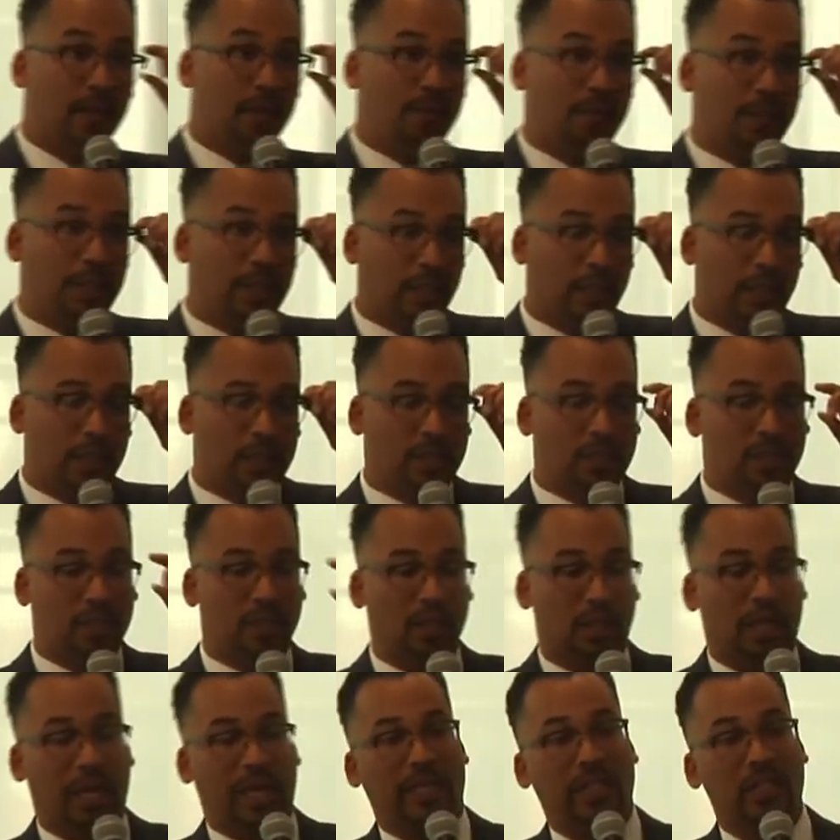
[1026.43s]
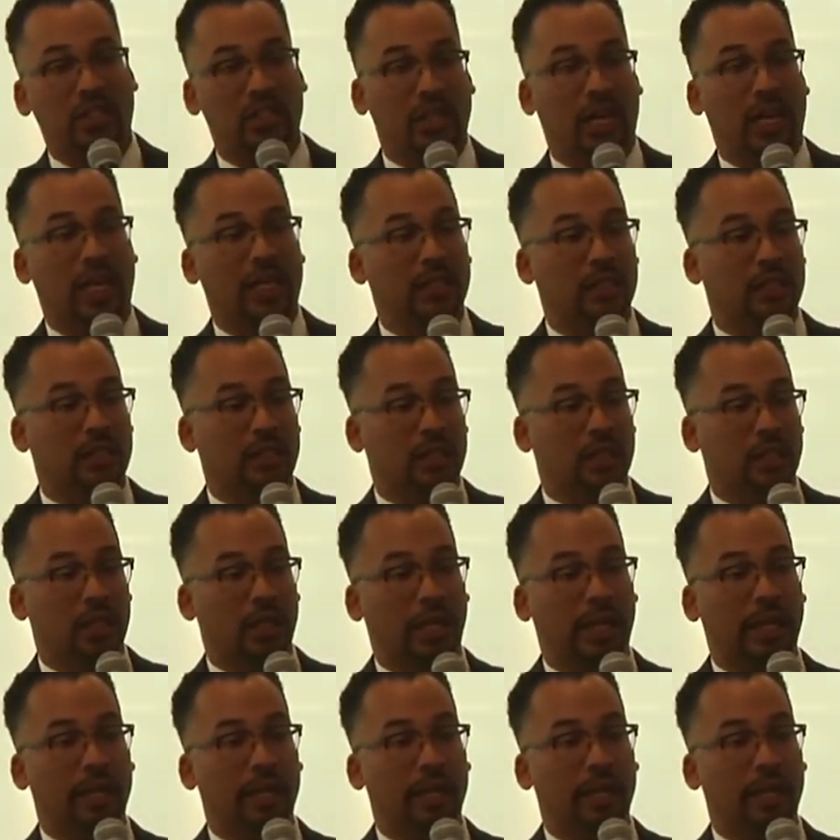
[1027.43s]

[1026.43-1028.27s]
Because Lonnie Johnson,